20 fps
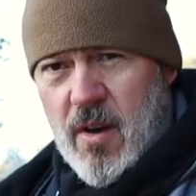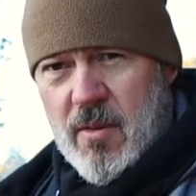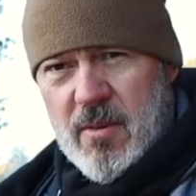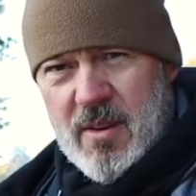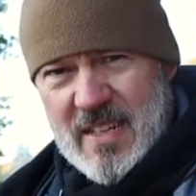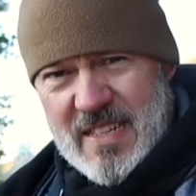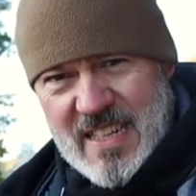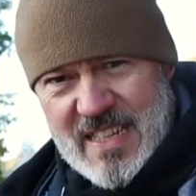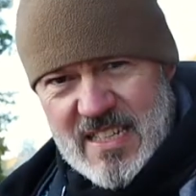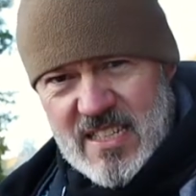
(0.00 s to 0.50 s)
I
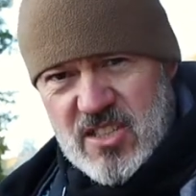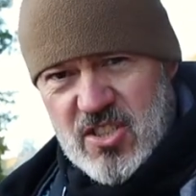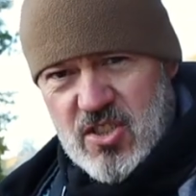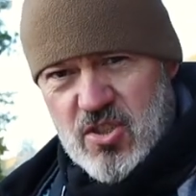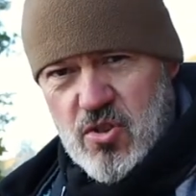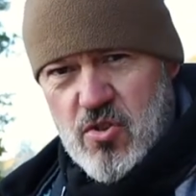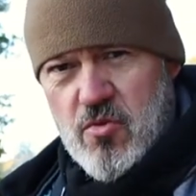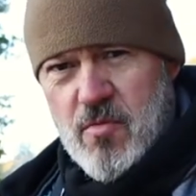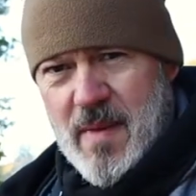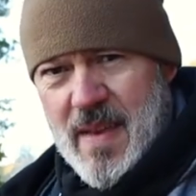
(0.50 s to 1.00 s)
really need to
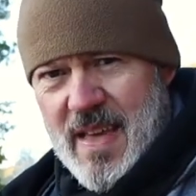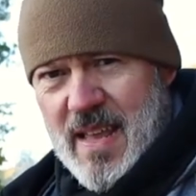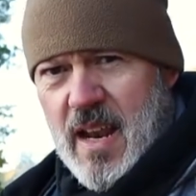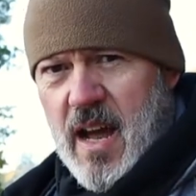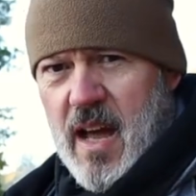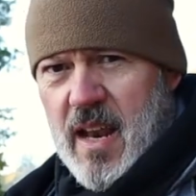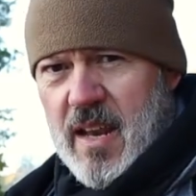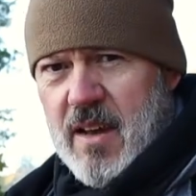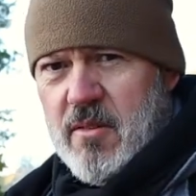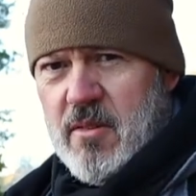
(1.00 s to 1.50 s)
zoom in
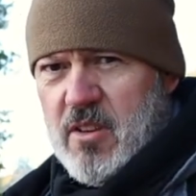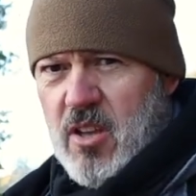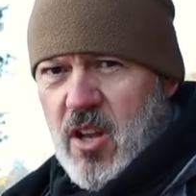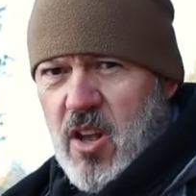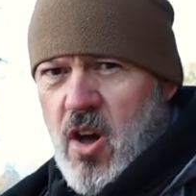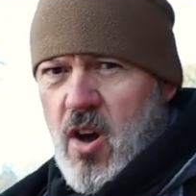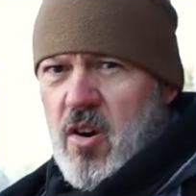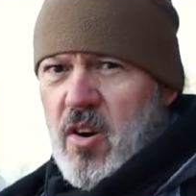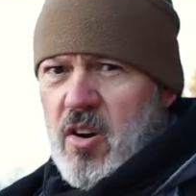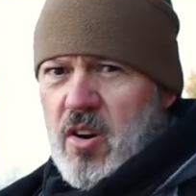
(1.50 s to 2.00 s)
on it with a
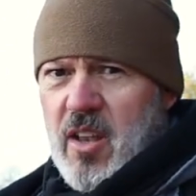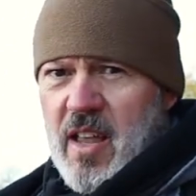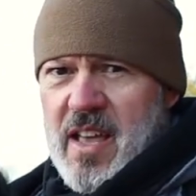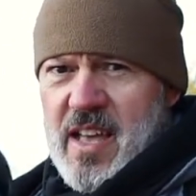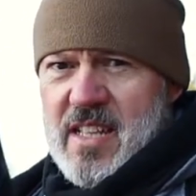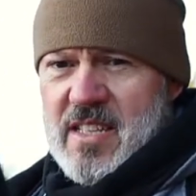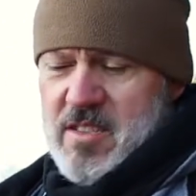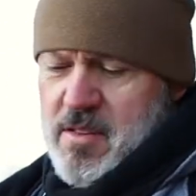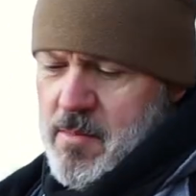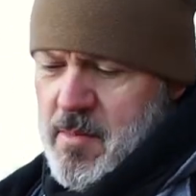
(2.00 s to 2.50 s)
longer
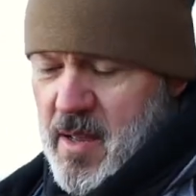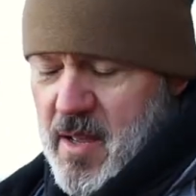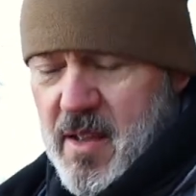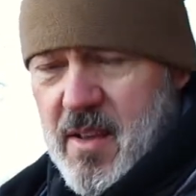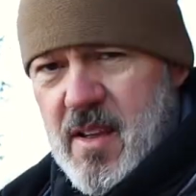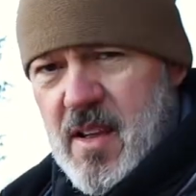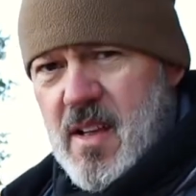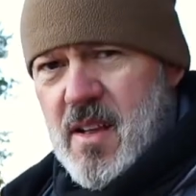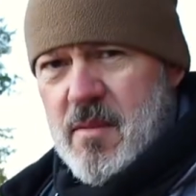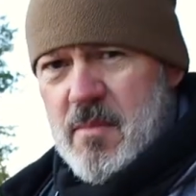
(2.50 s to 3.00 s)
lens, so I'm gonna
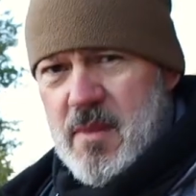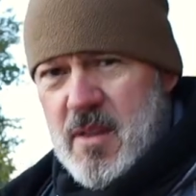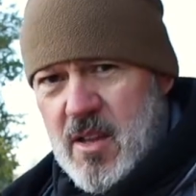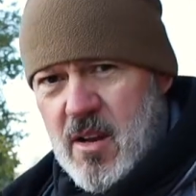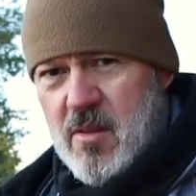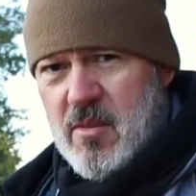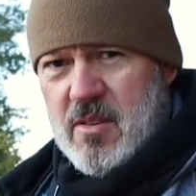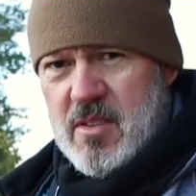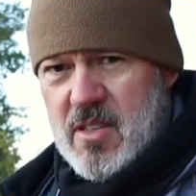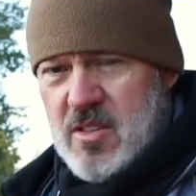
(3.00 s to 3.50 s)

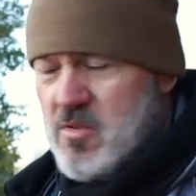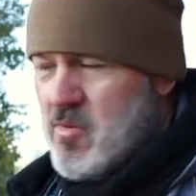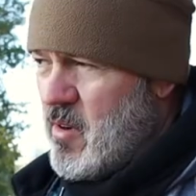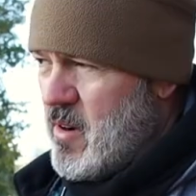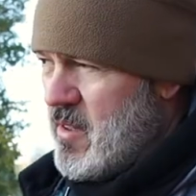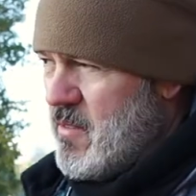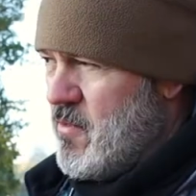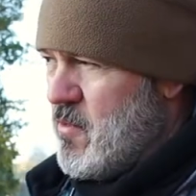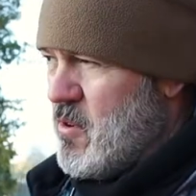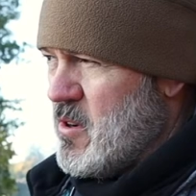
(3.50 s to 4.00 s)
go with the
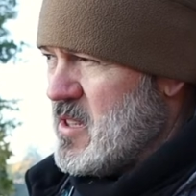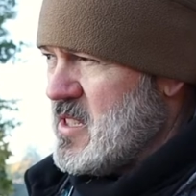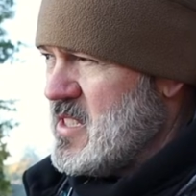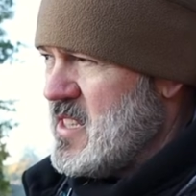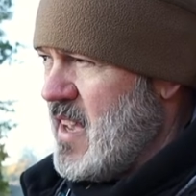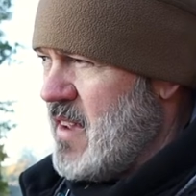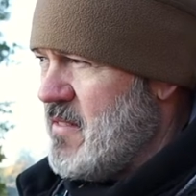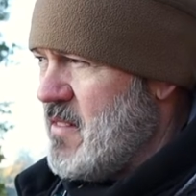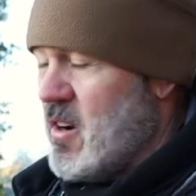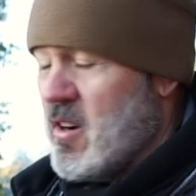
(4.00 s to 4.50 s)
70
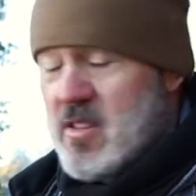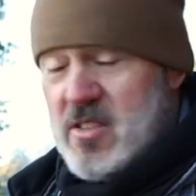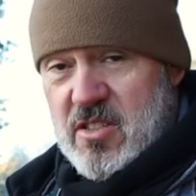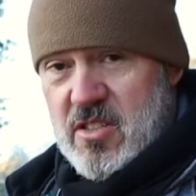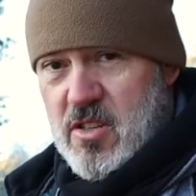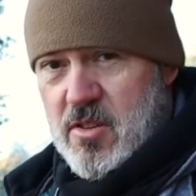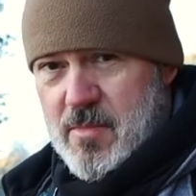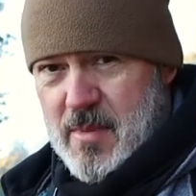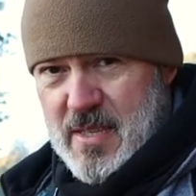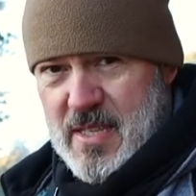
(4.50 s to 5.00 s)

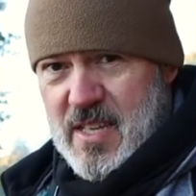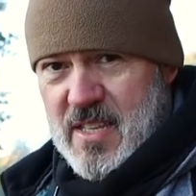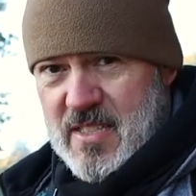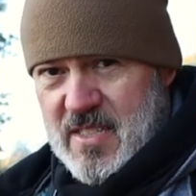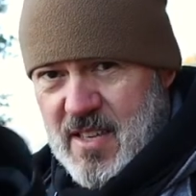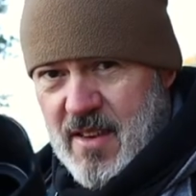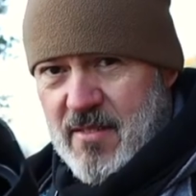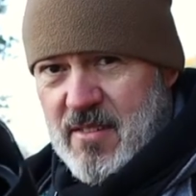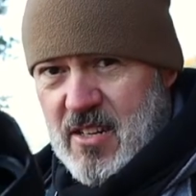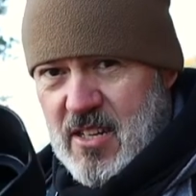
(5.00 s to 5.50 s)
to
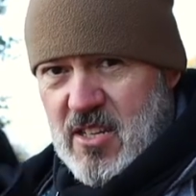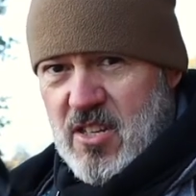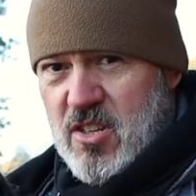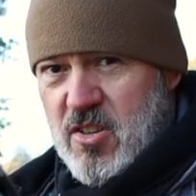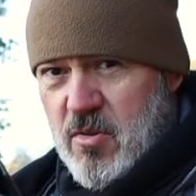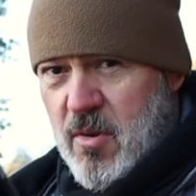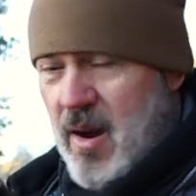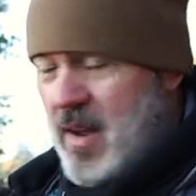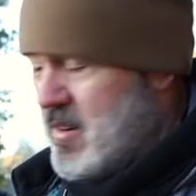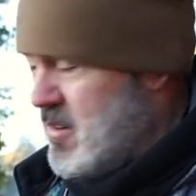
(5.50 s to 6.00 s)

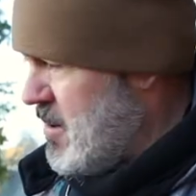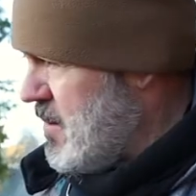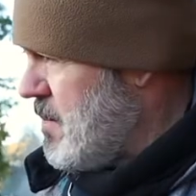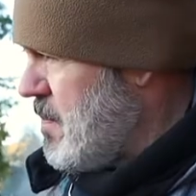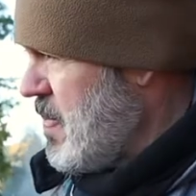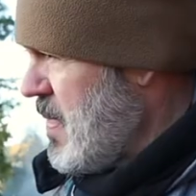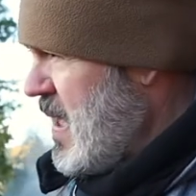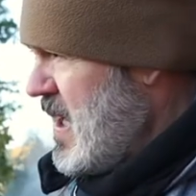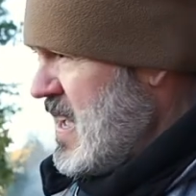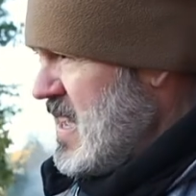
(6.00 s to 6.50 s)
200,
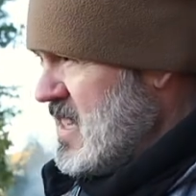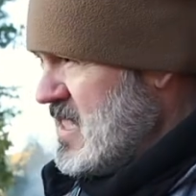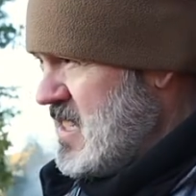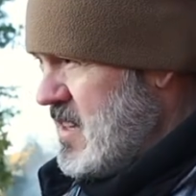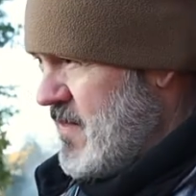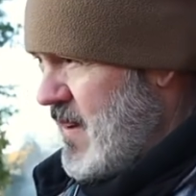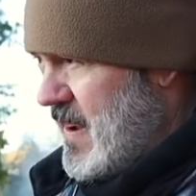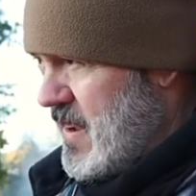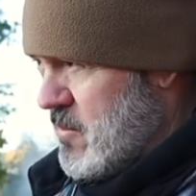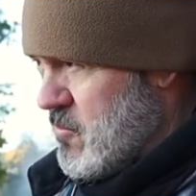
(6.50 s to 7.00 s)
see
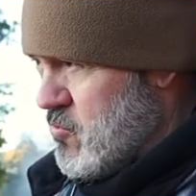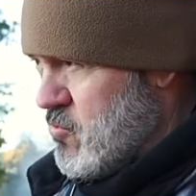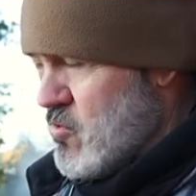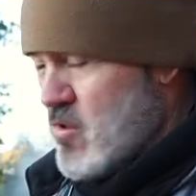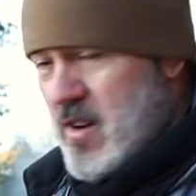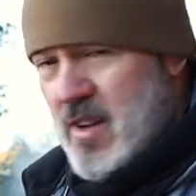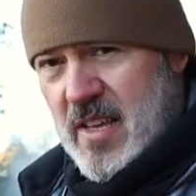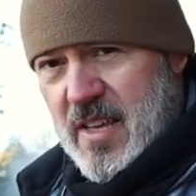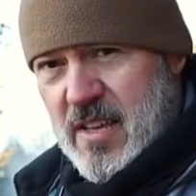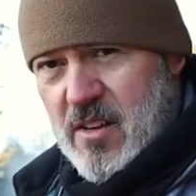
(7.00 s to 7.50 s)
if I can
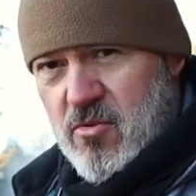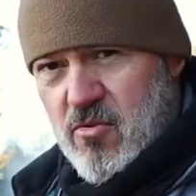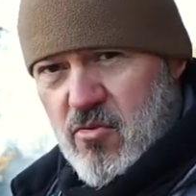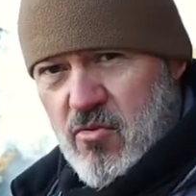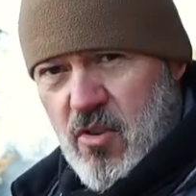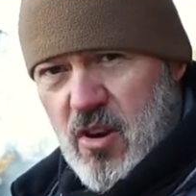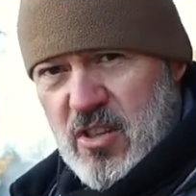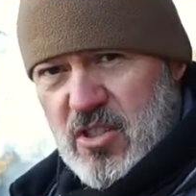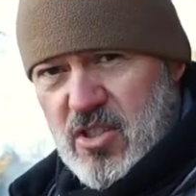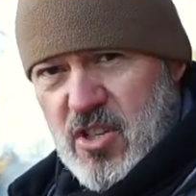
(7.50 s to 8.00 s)
really
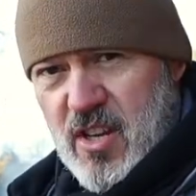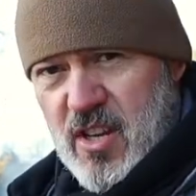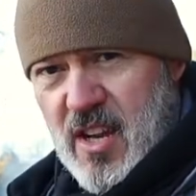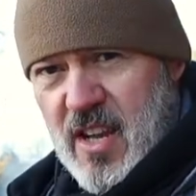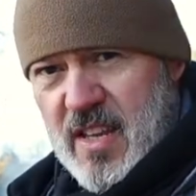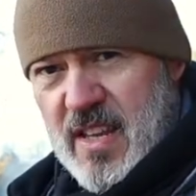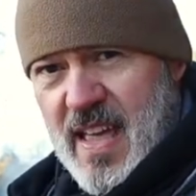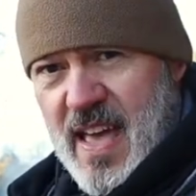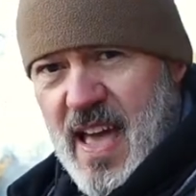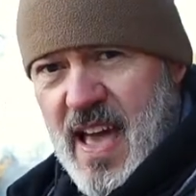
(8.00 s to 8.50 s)
crunch in
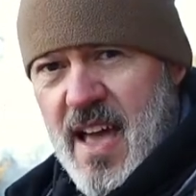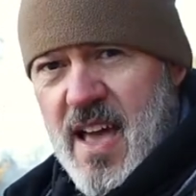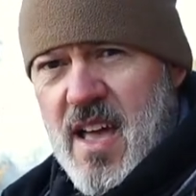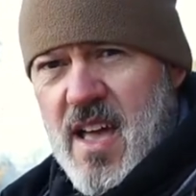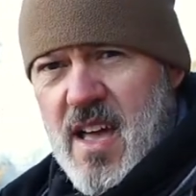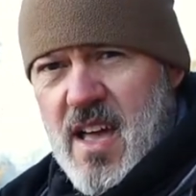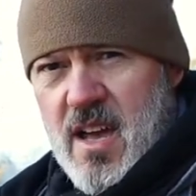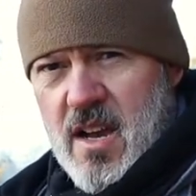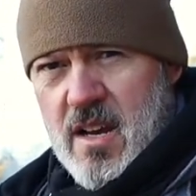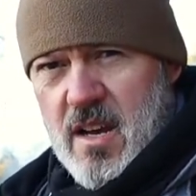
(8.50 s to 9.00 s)
on that,
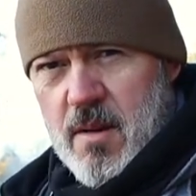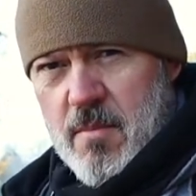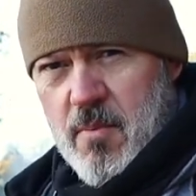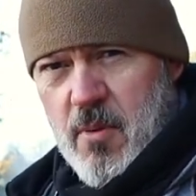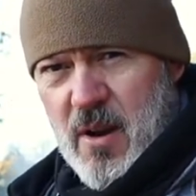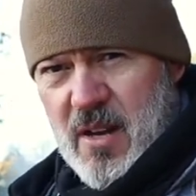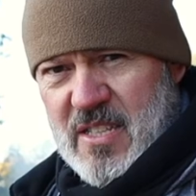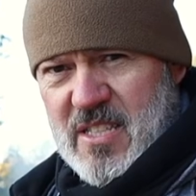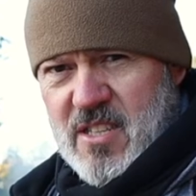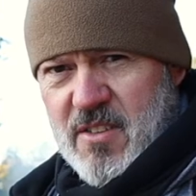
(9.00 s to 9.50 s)

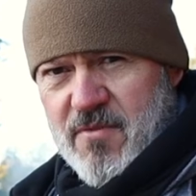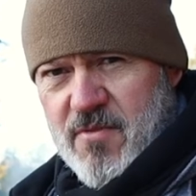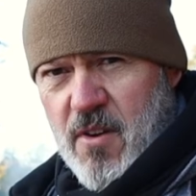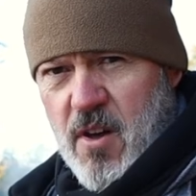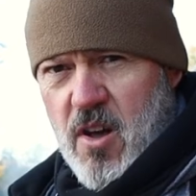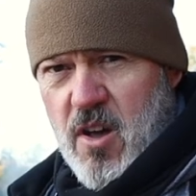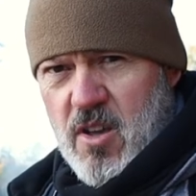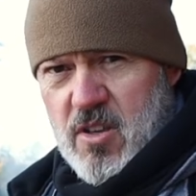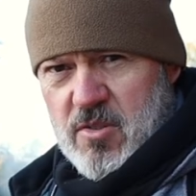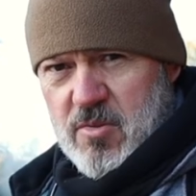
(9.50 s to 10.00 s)
compress the
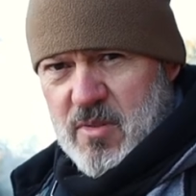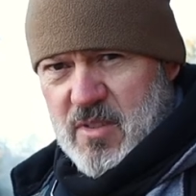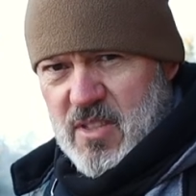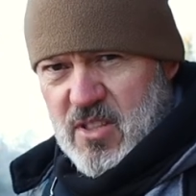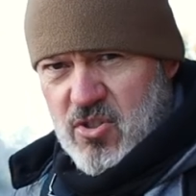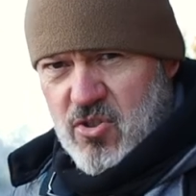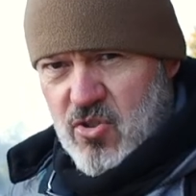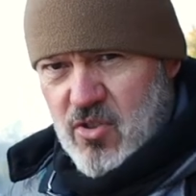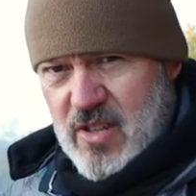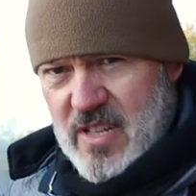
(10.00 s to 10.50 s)
falls with the
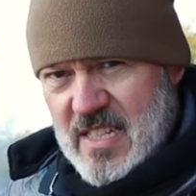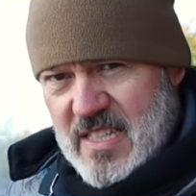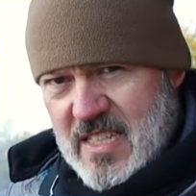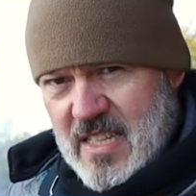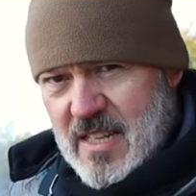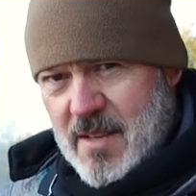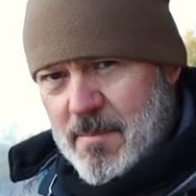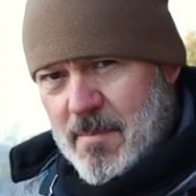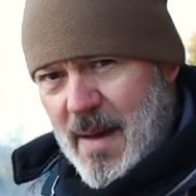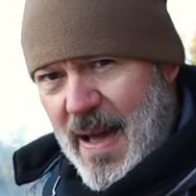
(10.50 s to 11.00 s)
trees
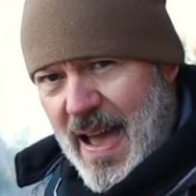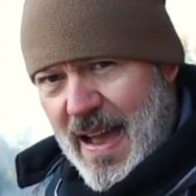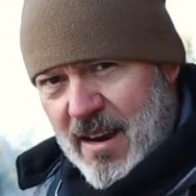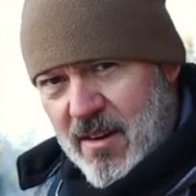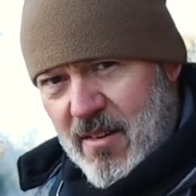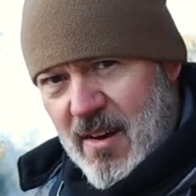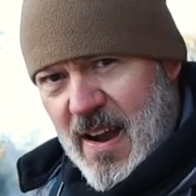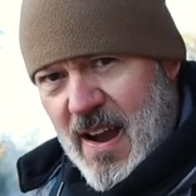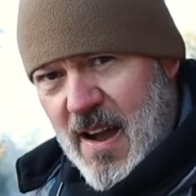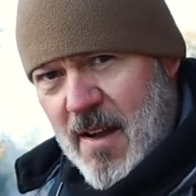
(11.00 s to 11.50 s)
in the
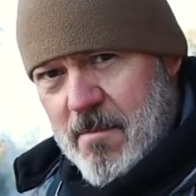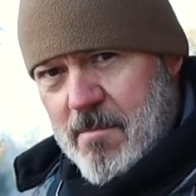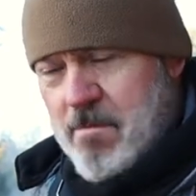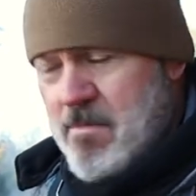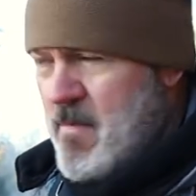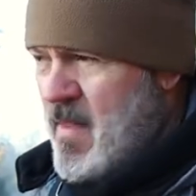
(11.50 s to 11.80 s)
background,